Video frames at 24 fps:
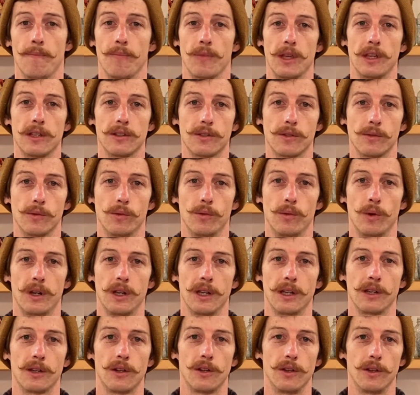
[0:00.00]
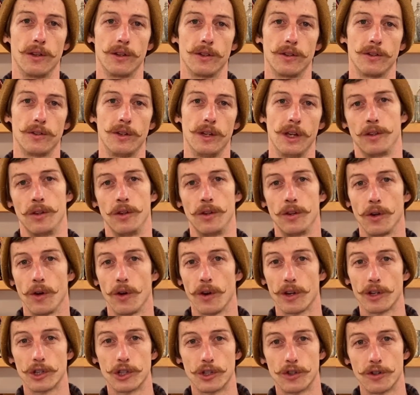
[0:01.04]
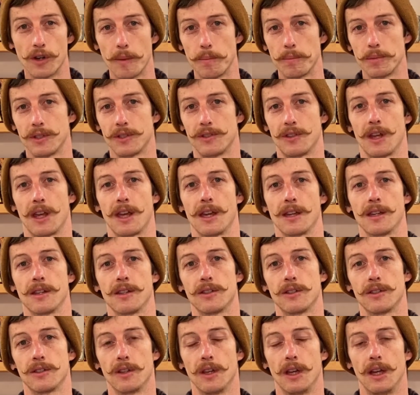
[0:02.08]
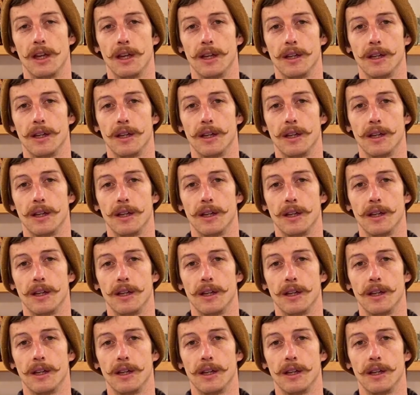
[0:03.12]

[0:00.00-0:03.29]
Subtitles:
These would include New York strip steaks,